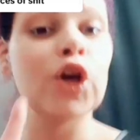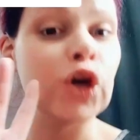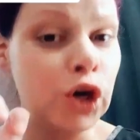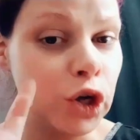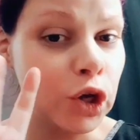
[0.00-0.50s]

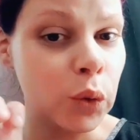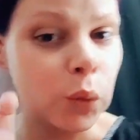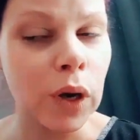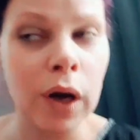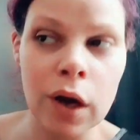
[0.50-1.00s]

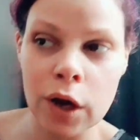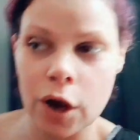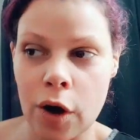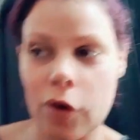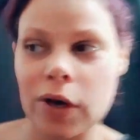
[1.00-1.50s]
new
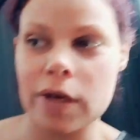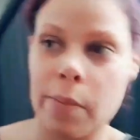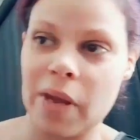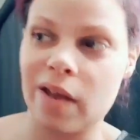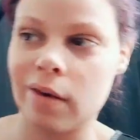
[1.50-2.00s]

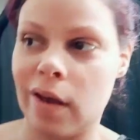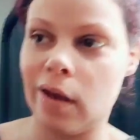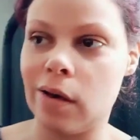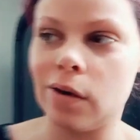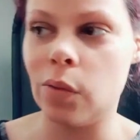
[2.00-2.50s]
current
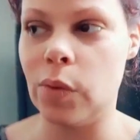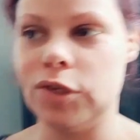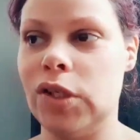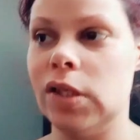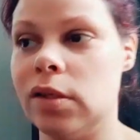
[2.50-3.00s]
mandate,
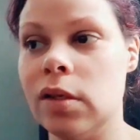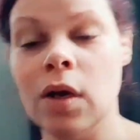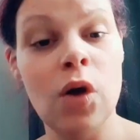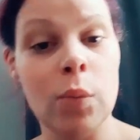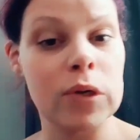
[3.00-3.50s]
which is
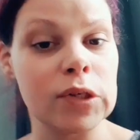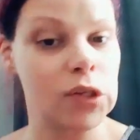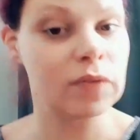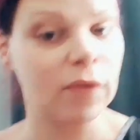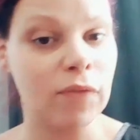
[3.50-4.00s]

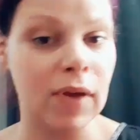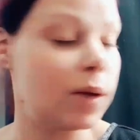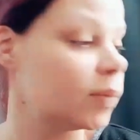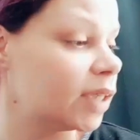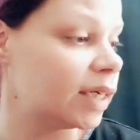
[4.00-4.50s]
preserving
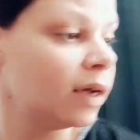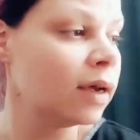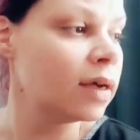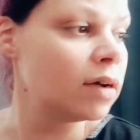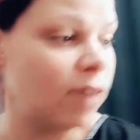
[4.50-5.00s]
family
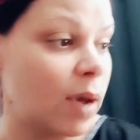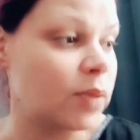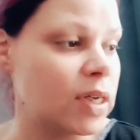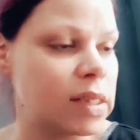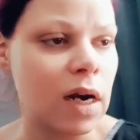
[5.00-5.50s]

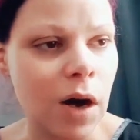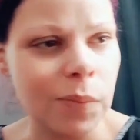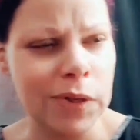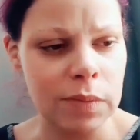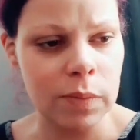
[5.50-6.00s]
families and
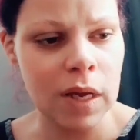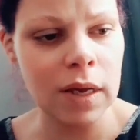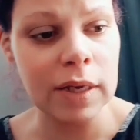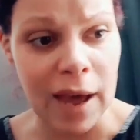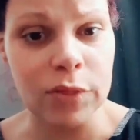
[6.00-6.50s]
helping them
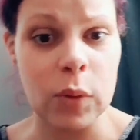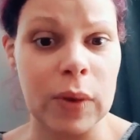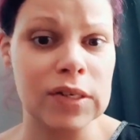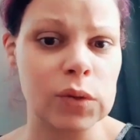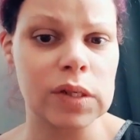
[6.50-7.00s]
get the
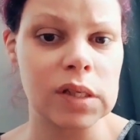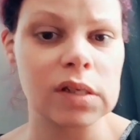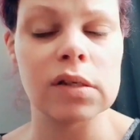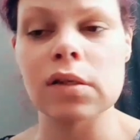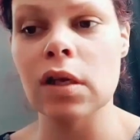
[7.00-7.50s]

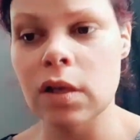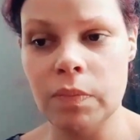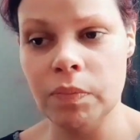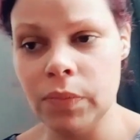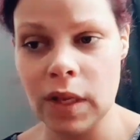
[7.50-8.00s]
resources
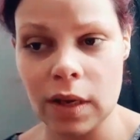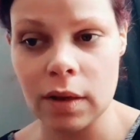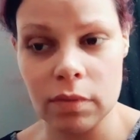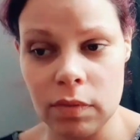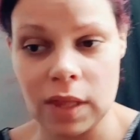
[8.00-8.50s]

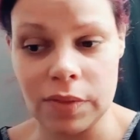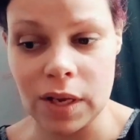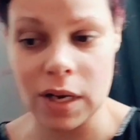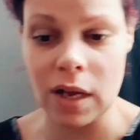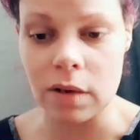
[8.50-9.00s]
that
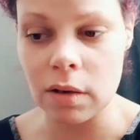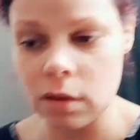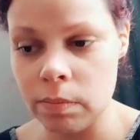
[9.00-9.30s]
they need.